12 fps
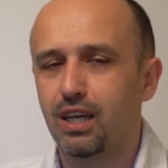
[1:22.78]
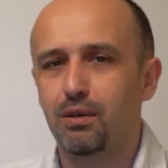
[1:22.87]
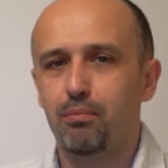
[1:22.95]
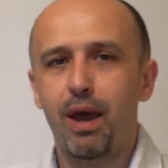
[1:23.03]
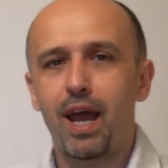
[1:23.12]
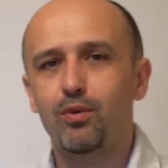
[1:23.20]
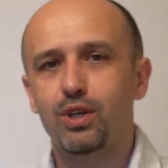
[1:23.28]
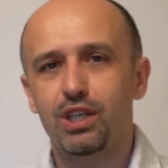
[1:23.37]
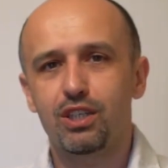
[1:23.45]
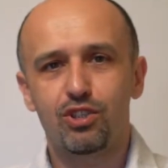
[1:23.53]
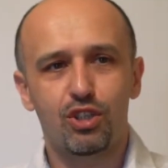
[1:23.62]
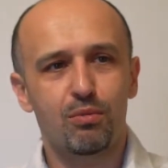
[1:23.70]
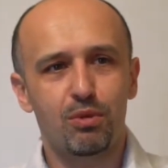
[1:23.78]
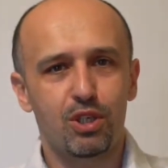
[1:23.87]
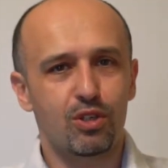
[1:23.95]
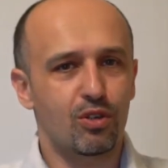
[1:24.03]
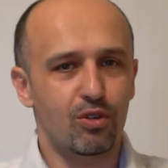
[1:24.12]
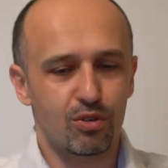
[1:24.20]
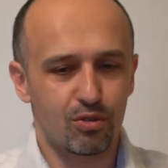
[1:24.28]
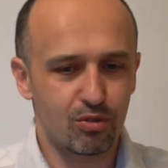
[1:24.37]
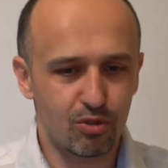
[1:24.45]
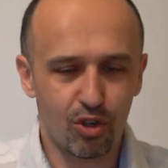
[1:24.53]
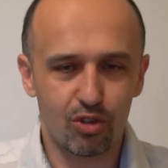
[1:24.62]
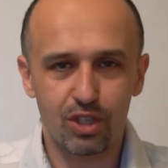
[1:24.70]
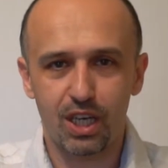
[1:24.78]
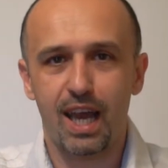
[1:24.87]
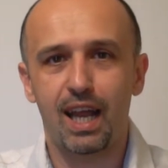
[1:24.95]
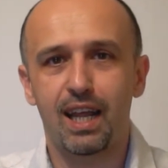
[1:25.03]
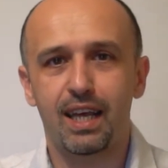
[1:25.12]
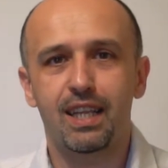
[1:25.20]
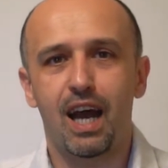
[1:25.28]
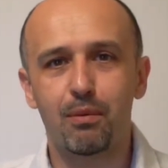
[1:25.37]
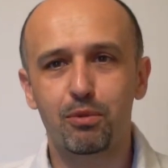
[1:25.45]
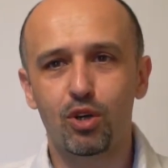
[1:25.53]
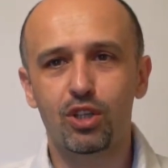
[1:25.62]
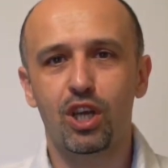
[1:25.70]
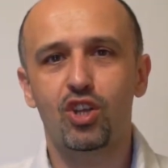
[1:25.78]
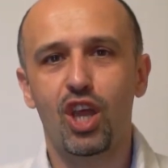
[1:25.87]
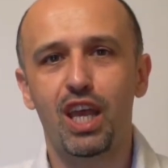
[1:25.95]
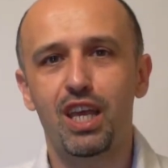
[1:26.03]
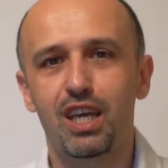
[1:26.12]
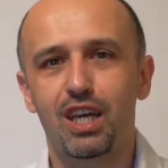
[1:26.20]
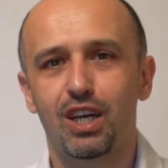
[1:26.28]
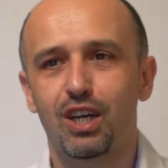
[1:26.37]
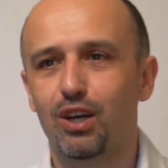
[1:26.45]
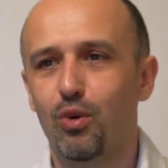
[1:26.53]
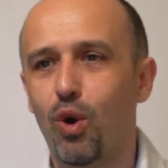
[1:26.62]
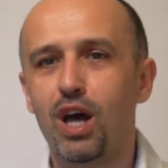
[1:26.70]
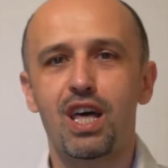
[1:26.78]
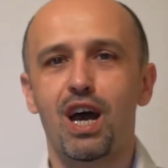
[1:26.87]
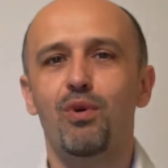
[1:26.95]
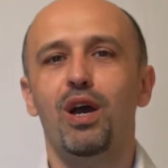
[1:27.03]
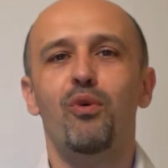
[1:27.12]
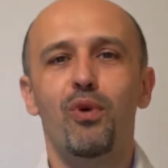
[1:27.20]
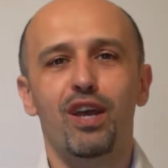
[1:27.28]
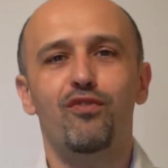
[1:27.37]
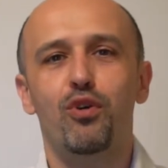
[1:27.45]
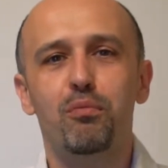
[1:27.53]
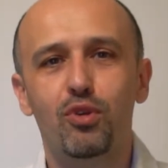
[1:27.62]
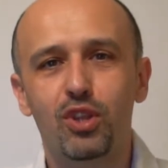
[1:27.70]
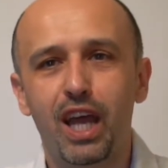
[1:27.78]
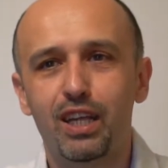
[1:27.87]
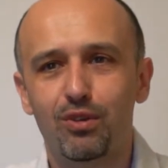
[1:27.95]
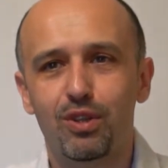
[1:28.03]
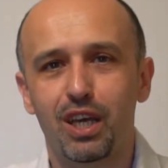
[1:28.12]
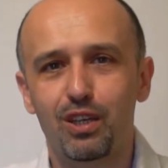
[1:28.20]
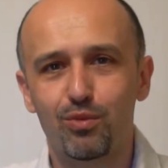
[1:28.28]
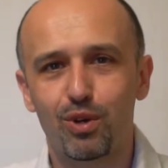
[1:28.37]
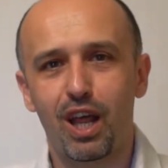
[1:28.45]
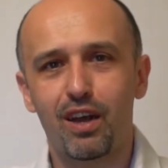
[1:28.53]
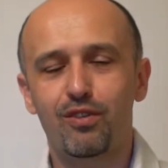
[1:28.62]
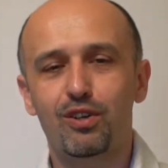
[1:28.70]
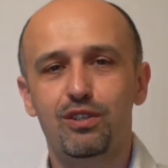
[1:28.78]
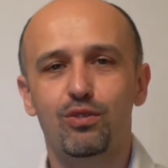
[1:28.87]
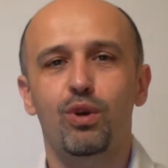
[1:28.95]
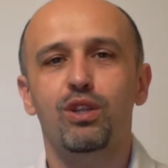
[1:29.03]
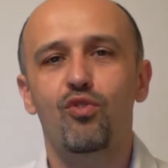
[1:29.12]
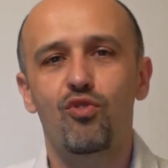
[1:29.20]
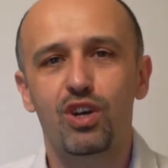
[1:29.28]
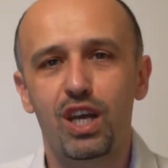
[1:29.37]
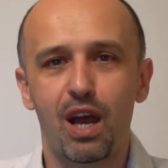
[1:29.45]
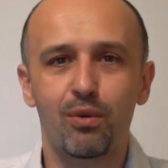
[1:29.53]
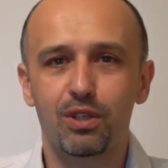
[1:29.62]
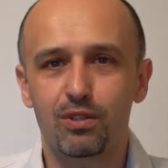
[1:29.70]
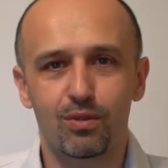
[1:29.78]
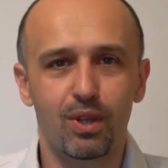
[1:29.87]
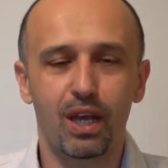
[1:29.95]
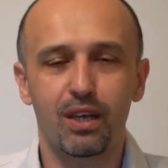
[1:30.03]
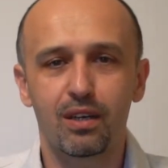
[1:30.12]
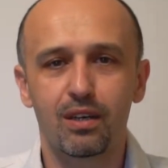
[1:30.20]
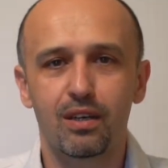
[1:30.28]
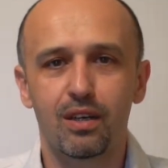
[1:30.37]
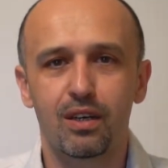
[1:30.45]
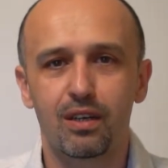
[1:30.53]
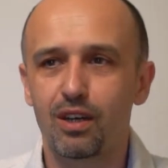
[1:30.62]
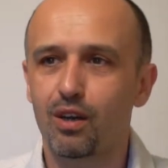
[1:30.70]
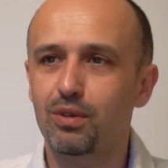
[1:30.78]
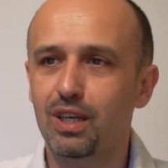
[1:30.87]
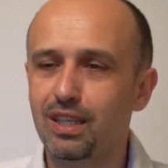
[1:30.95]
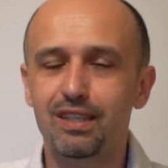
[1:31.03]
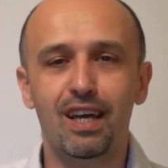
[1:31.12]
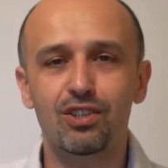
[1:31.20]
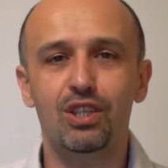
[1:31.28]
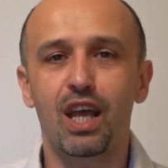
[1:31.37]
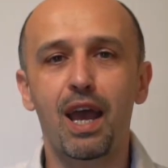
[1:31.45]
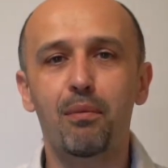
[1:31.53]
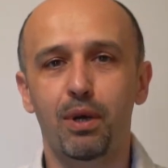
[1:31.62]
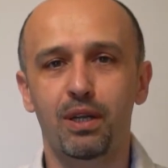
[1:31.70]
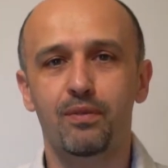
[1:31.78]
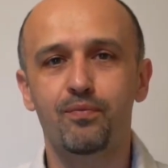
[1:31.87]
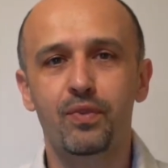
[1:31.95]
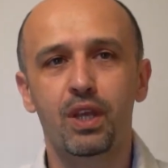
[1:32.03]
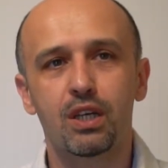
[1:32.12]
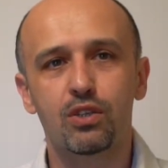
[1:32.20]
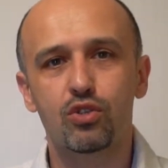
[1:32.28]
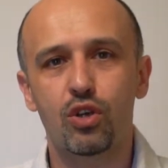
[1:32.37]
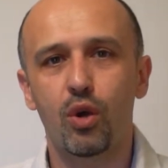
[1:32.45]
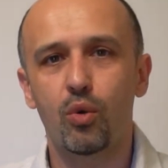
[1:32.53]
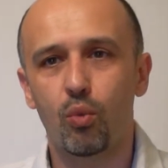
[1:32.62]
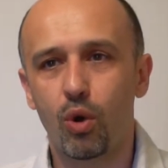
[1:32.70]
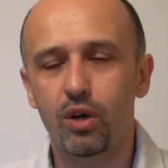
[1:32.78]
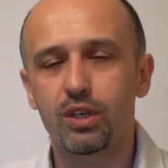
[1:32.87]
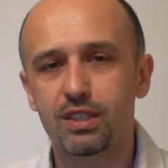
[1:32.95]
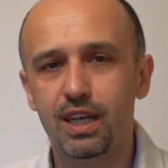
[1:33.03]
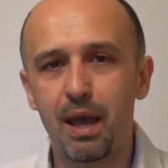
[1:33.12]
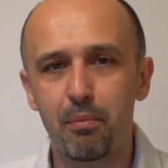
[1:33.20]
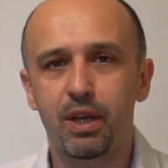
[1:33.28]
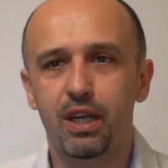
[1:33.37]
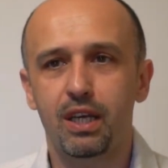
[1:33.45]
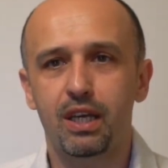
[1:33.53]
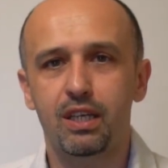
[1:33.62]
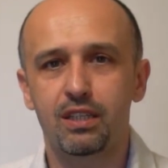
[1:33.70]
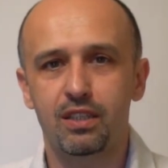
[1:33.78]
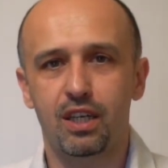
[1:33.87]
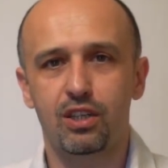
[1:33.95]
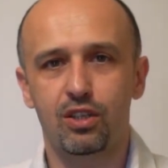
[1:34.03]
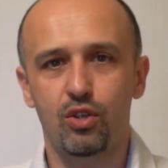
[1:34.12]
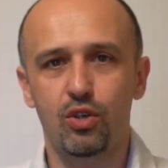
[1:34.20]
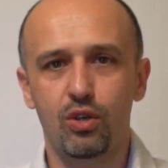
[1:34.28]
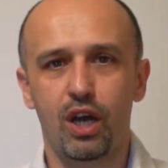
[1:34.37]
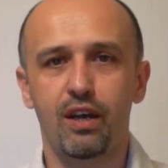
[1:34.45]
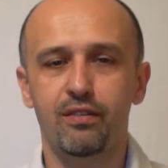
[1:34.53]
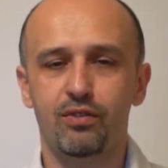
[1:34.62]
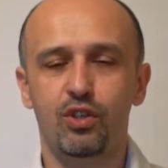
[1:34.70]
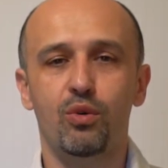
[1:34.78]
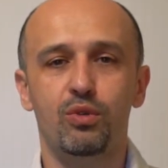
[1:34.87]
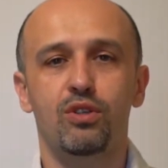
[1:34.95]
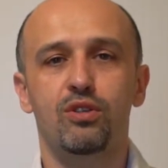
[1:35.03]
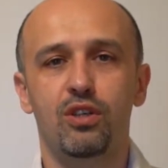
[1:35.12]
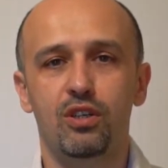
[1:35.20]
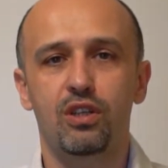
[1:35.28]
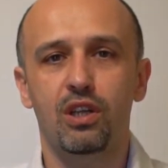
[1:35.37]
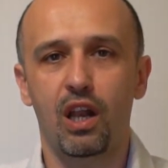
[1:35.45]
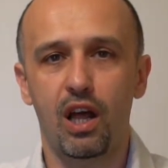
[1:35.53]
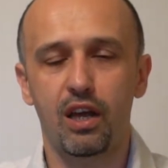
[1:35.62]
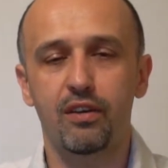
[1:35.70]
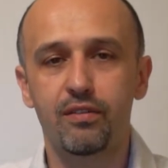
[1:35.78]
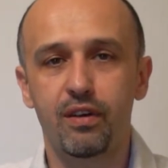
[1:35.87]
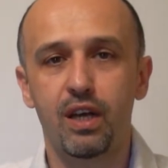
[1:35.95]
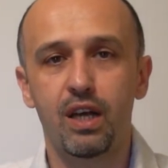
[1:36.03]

Mary, Jimmy or Johnny, Helen, I'm gonna take one hour away from your day today, you will have only twenty-three hours today. You know, it doesn't happen. So what is happening is that you have chosen certain life